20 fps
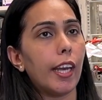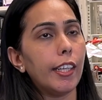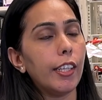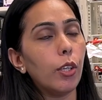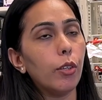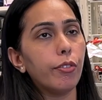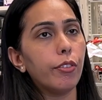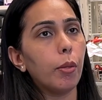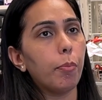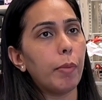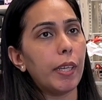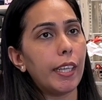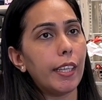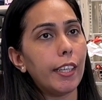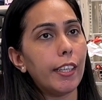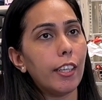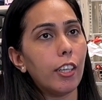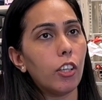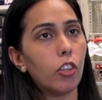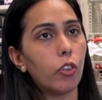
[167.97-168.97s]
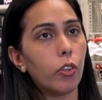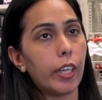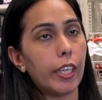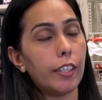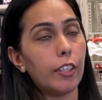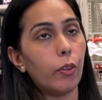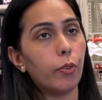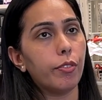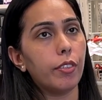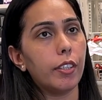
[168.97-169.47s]
any of the material or
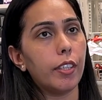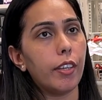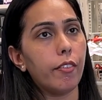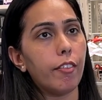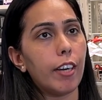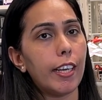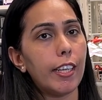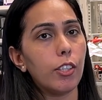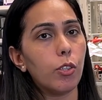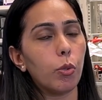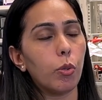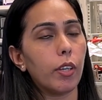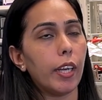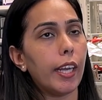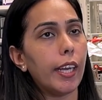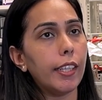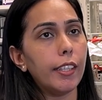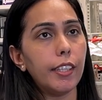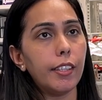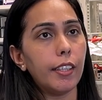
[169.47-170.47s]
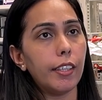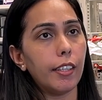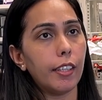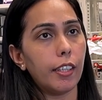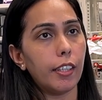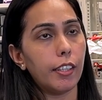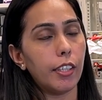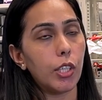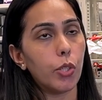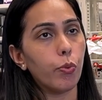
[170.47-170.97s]
any of the device or anything
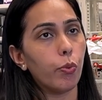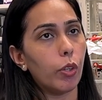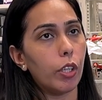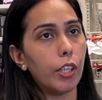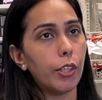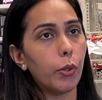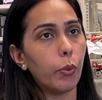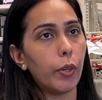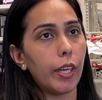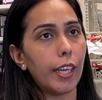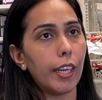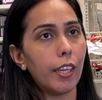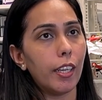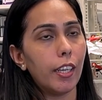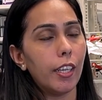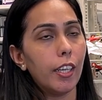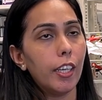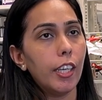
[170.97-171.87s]
in this world today,